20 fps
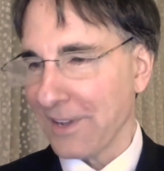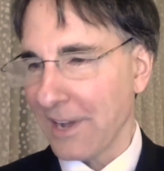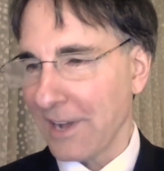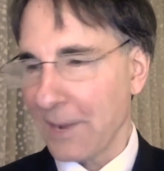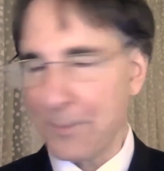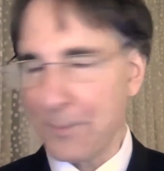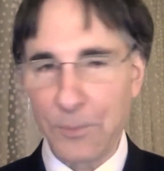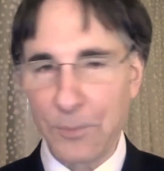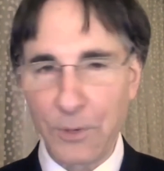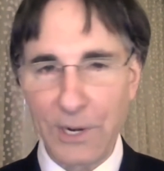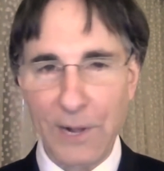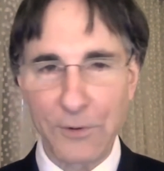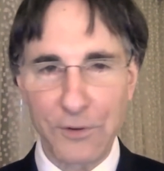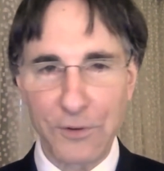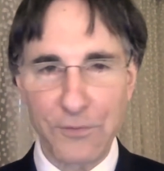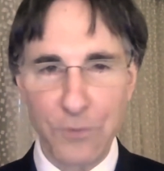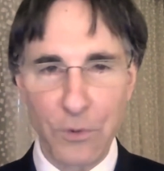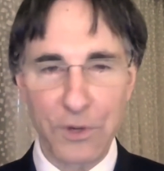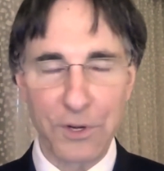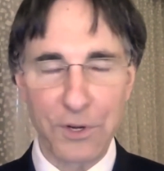I remember when I was
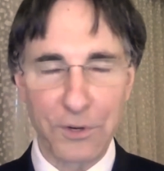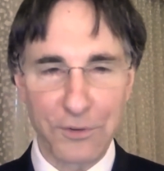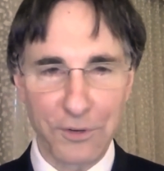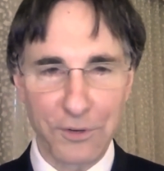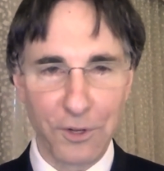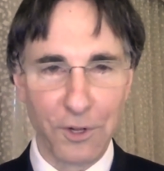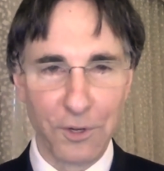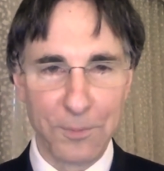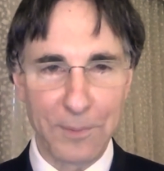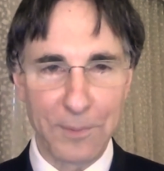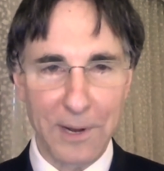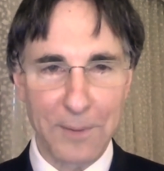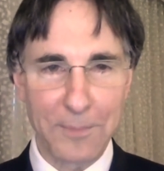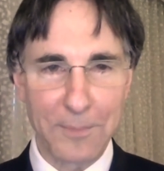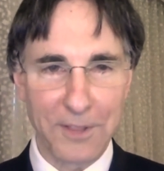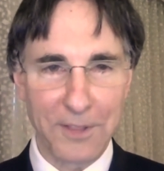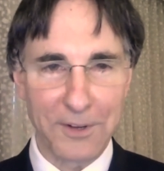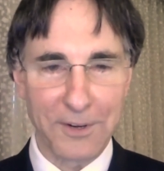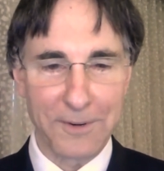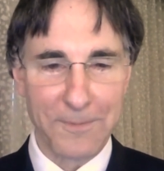4 years old, my
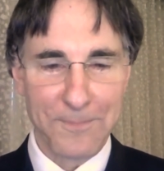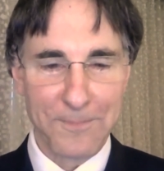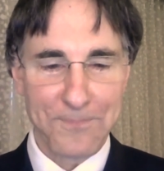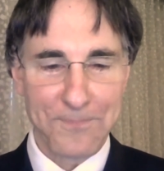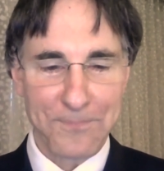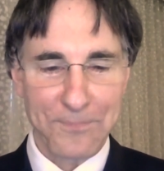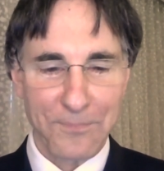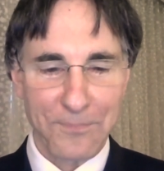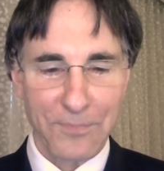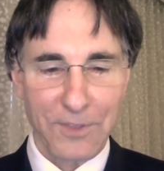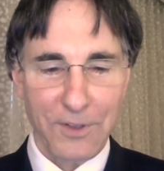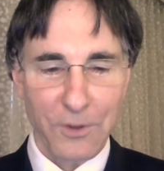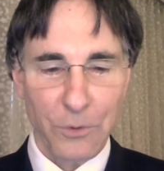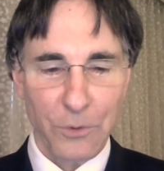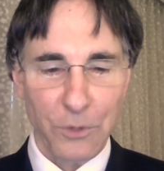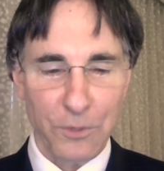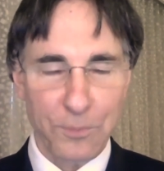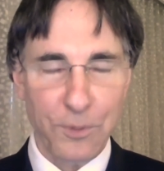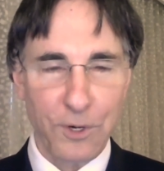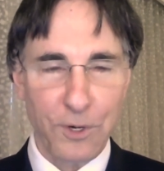mother
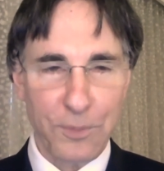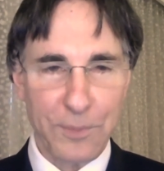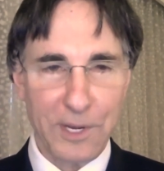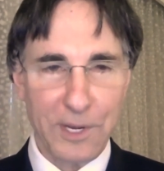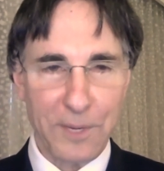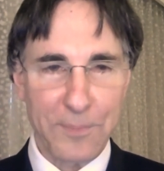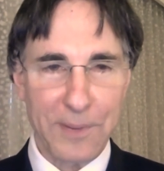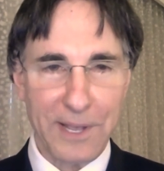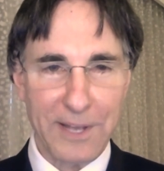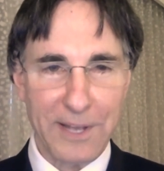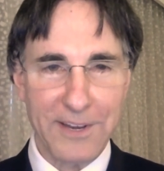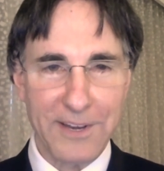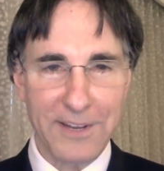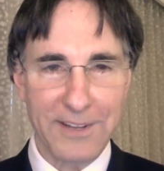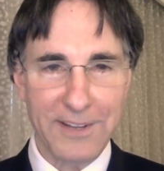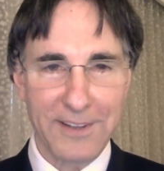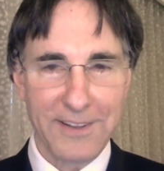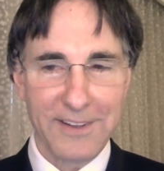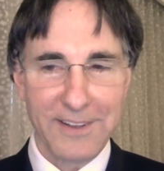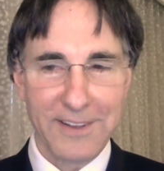was putting me to bed
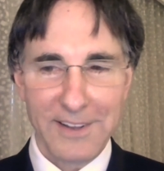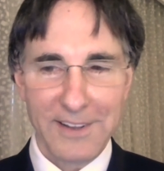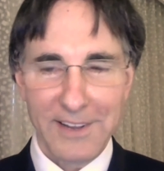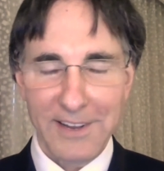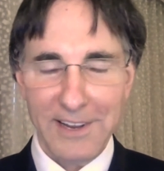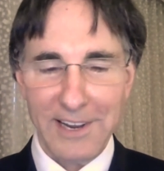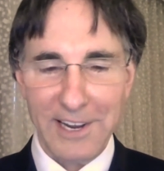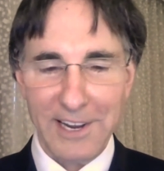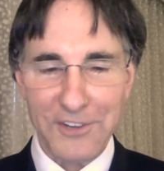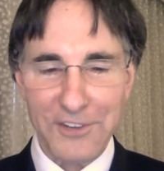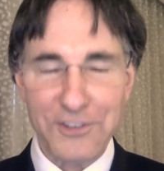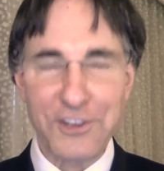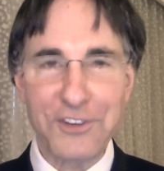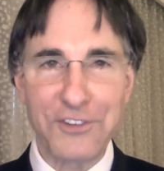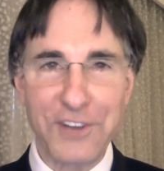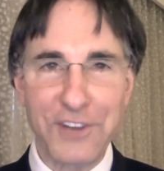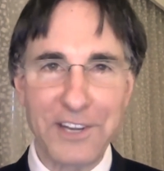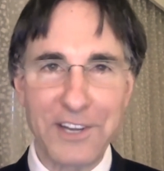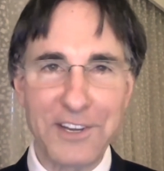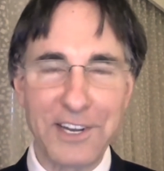and she
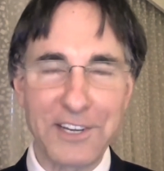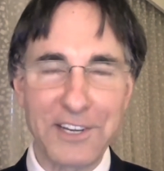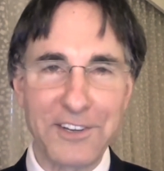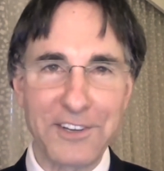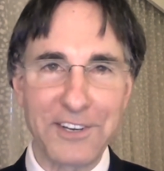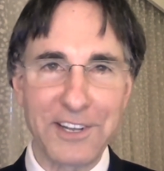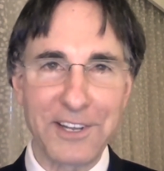said that